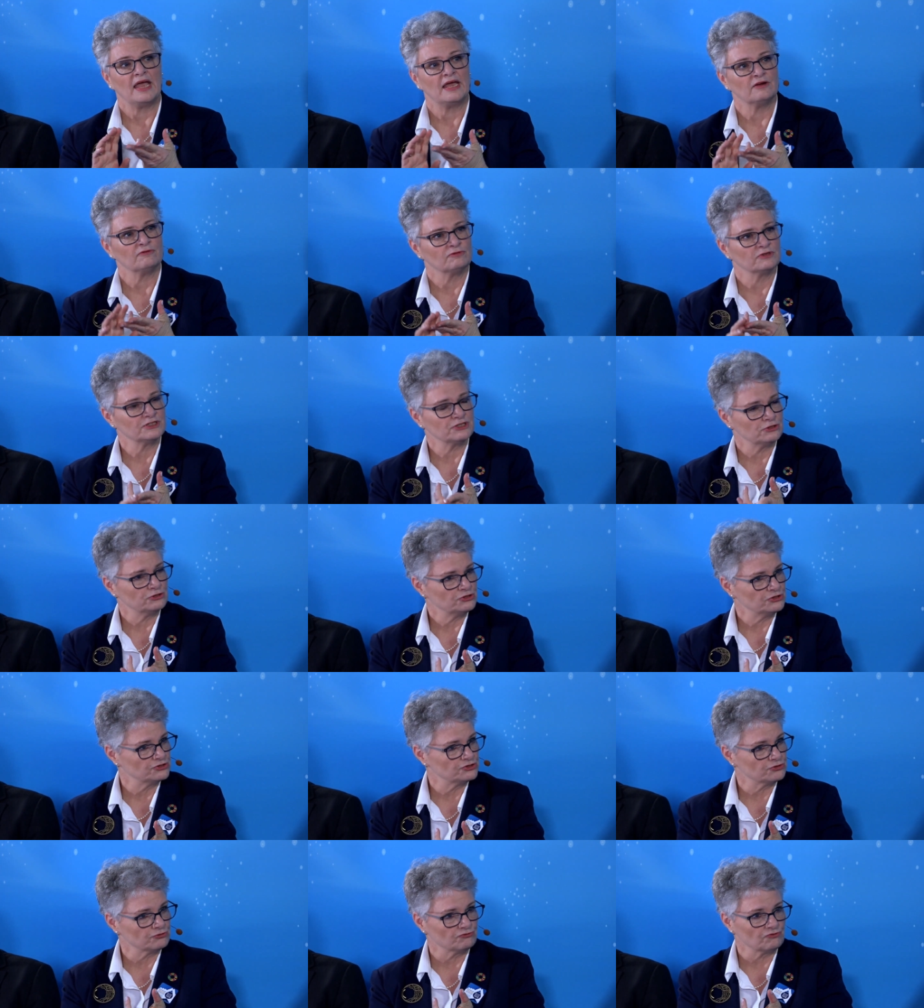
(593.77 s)
It
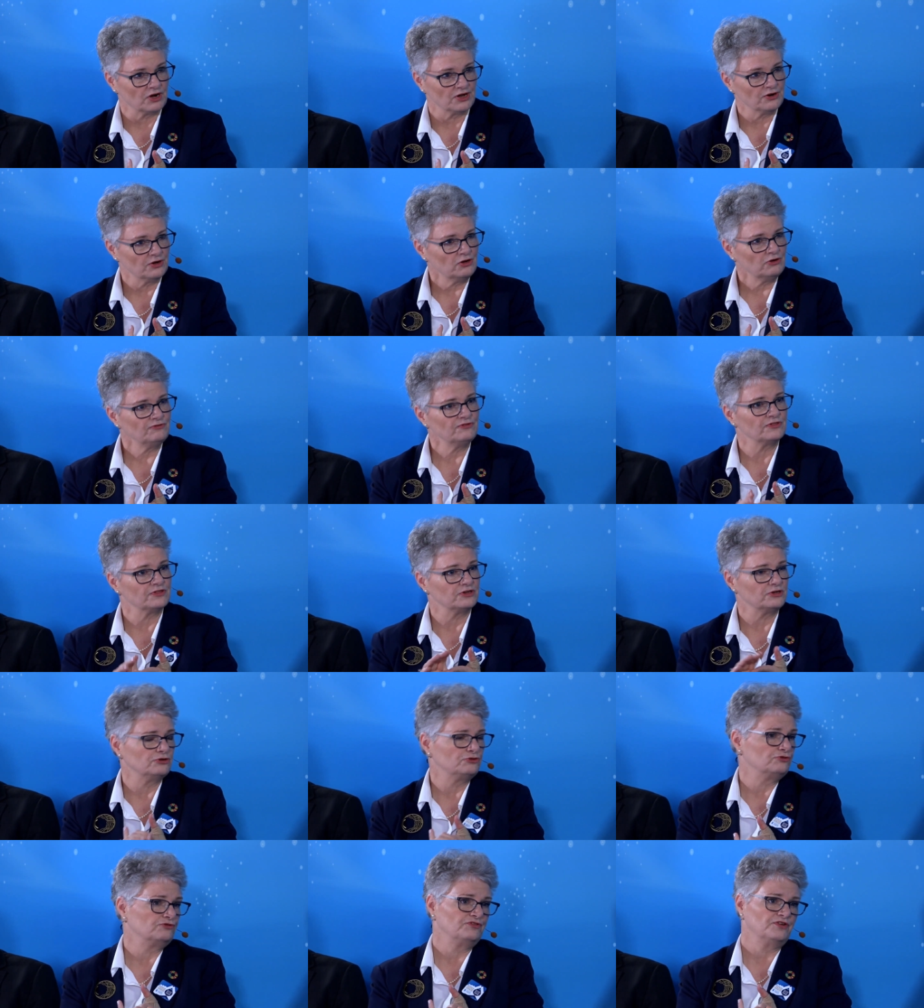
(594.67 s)
reduces the runoff and
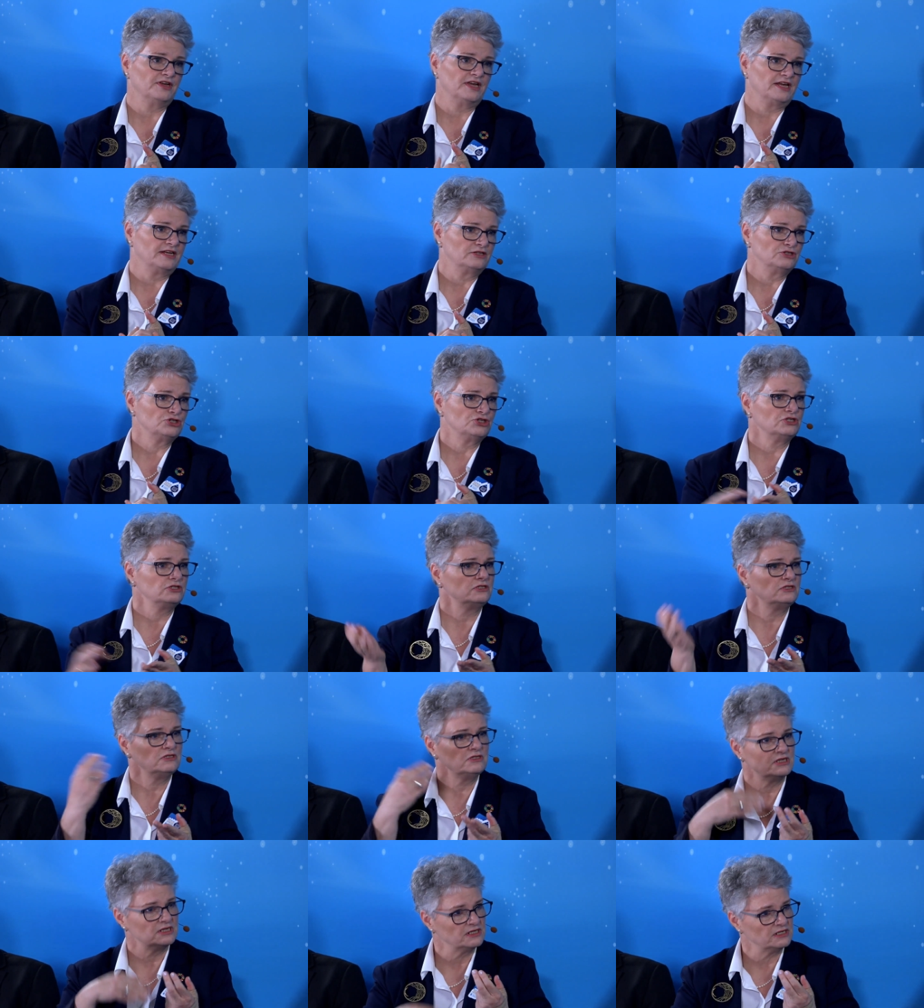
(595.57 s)
the
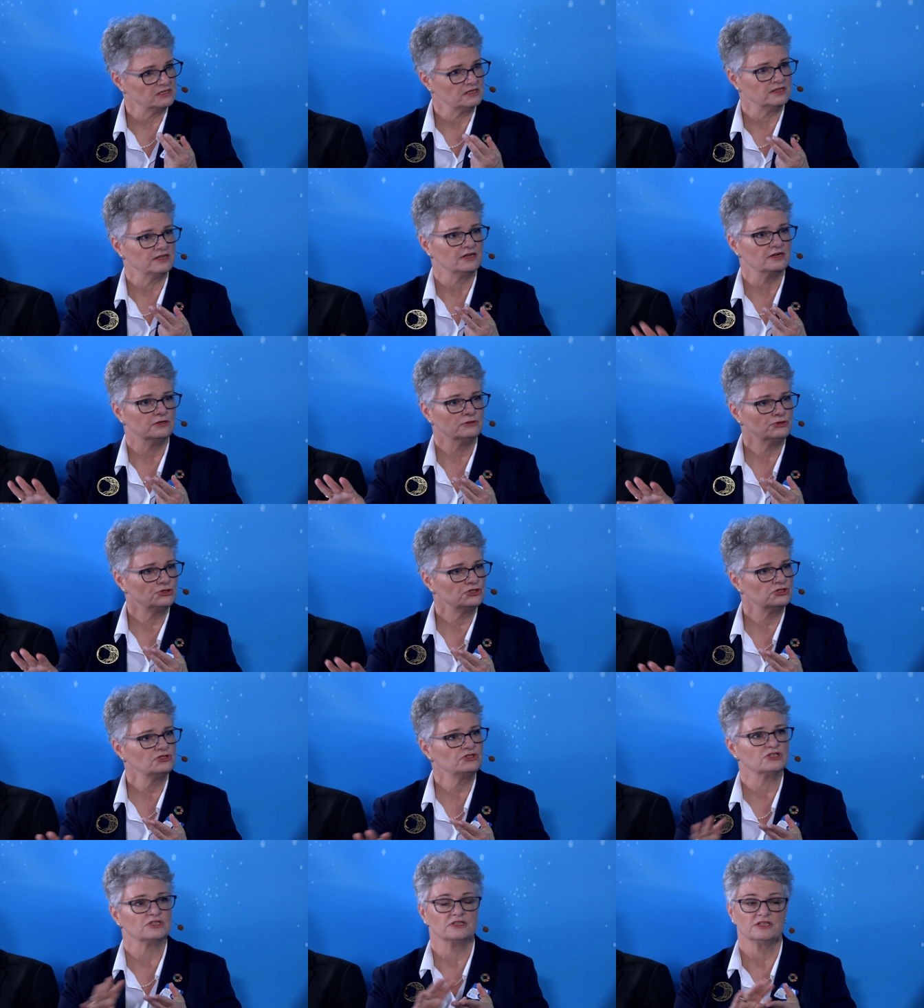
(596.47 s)
eutrophication into the
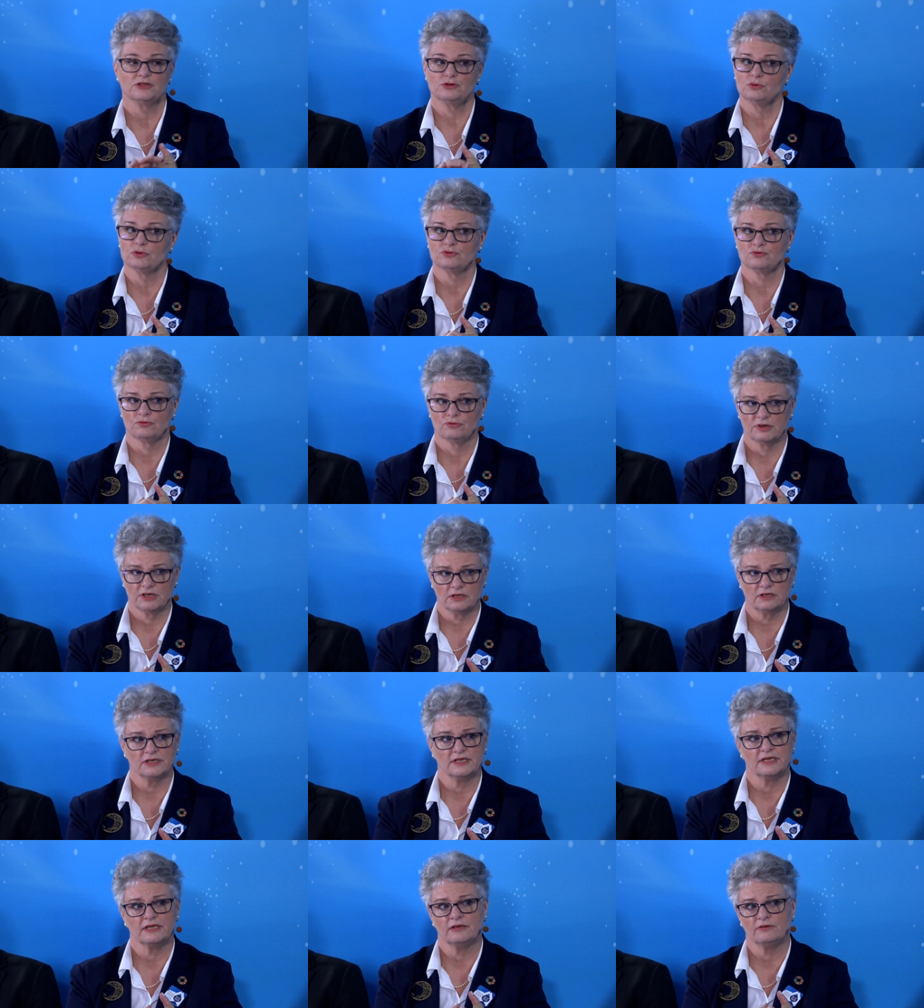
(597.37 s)
oceans. And this was
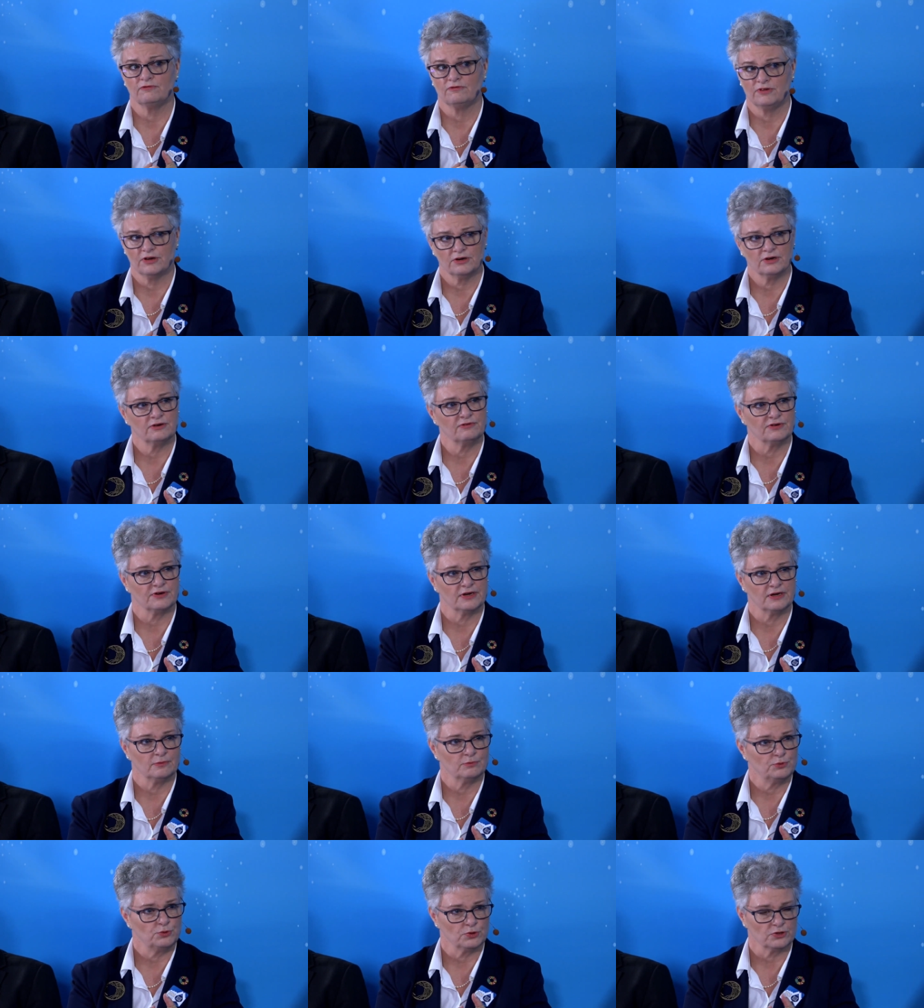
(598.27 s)
really very,
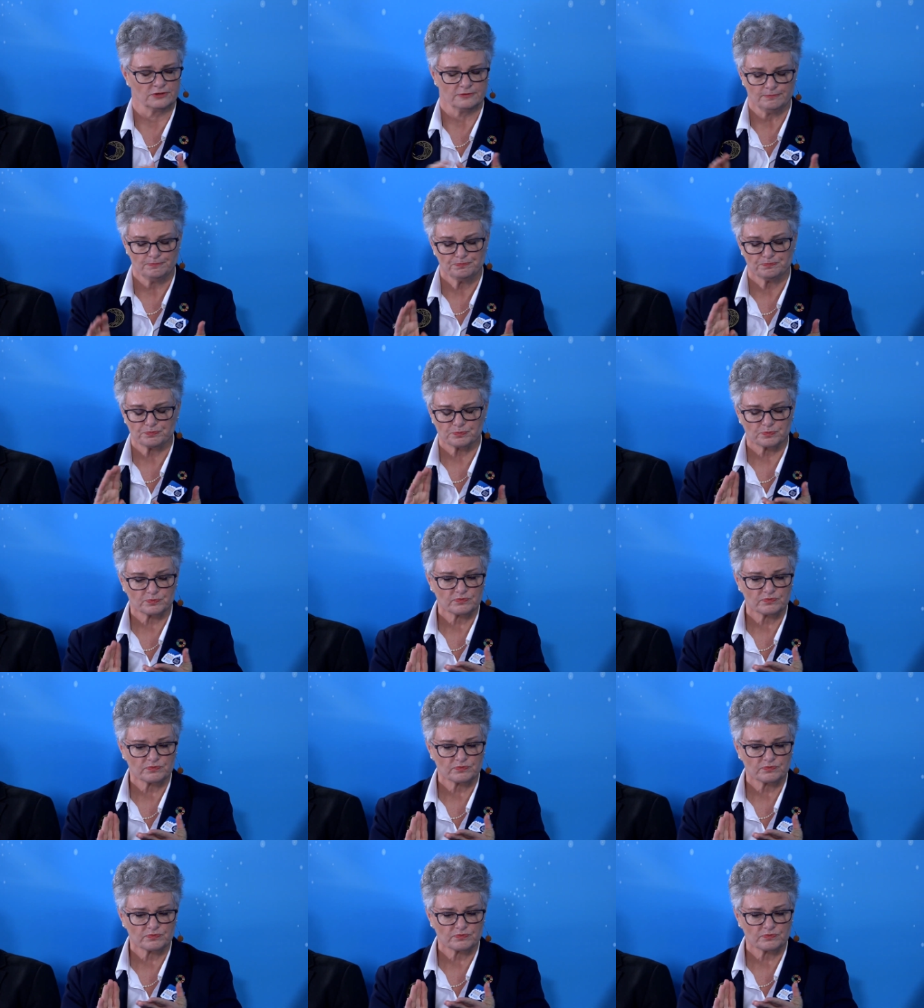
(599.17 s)
very important.